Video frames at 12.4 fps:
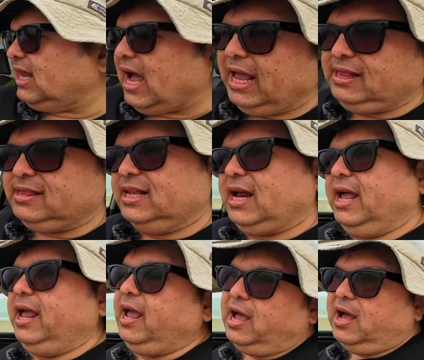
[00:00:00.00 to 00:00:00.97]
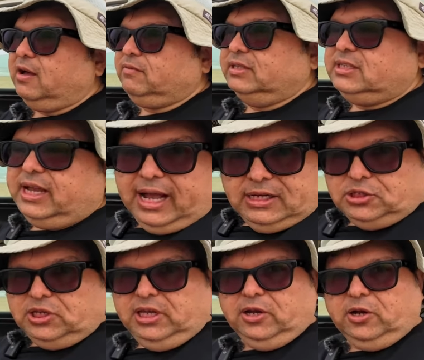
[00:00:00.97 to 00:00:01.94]
light that I have
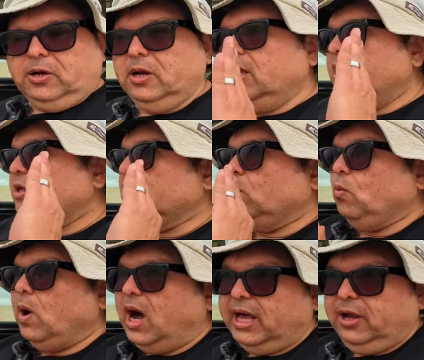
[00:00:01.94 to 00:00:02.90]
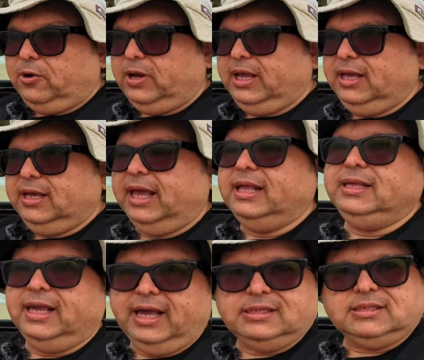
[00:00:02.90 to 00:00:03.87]
attached here, the wiring, and
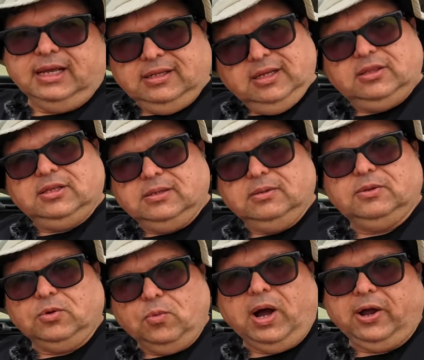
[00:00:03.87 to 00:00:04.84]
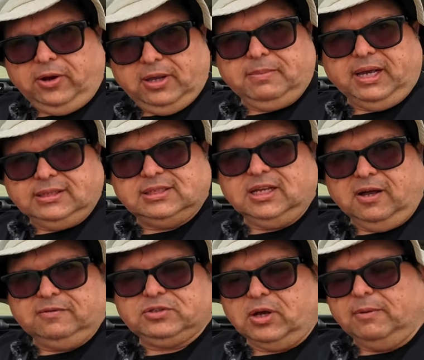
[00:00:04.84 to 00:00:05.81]
yes, I did the wiring
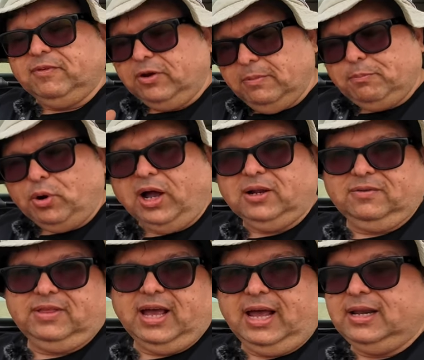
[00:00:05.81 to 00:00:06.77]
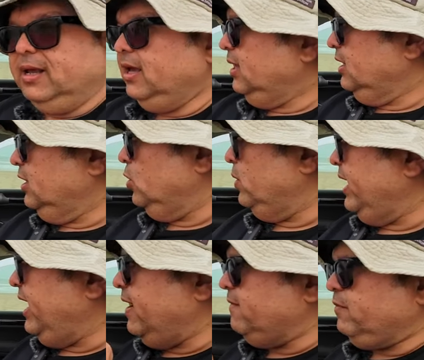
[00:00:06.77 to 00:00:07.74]
myself, so I'm very proud of that. You know,
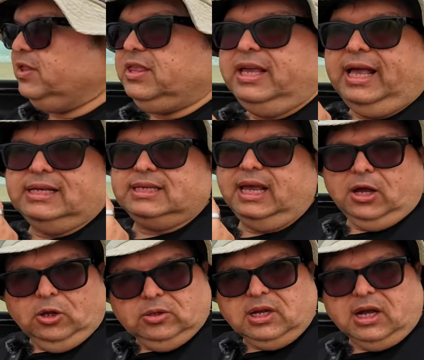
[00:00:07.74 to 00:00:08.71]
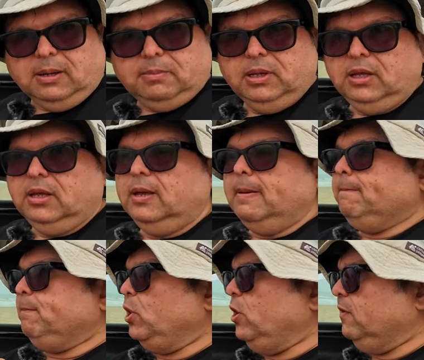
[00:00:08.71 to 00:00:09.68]
everything has held up
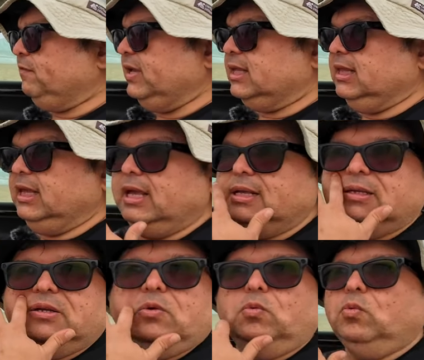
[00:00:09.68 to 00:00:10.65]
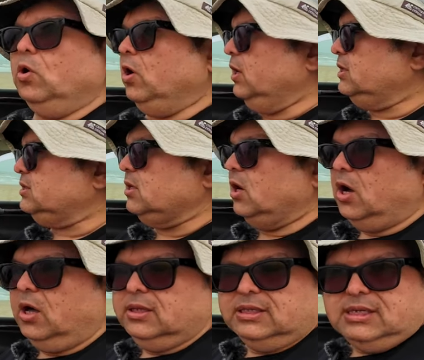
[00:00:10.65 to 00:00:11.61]
perfectly. Works
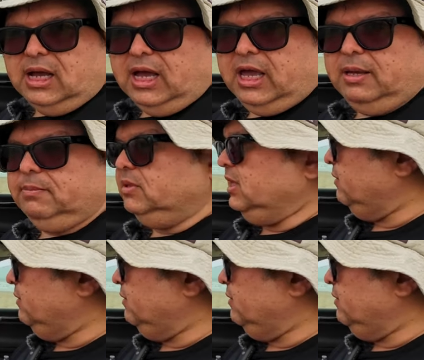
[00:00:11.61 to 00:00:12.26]
all the time,